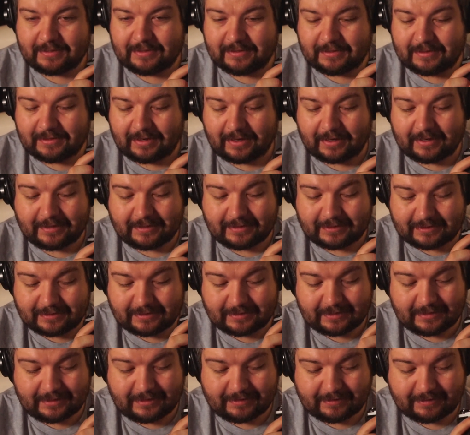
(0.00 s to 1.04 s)
nice,
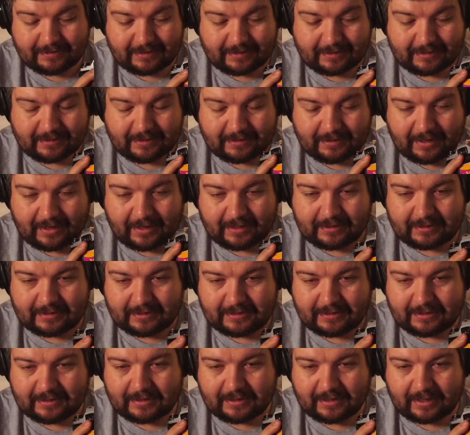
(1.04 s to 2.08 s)
easy
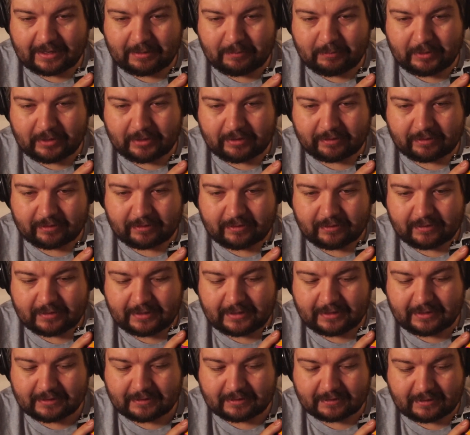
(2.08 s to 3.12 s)
LED light meter
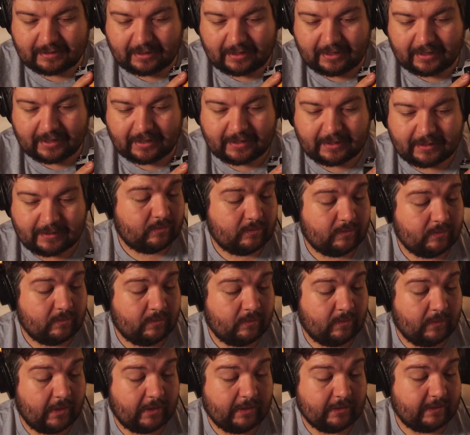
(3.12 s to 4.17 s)
inside.
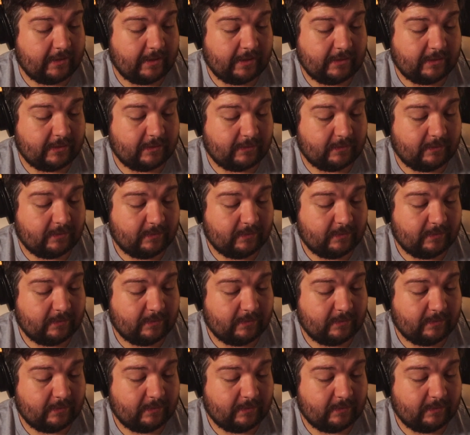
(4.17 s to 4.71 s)
It'll tell you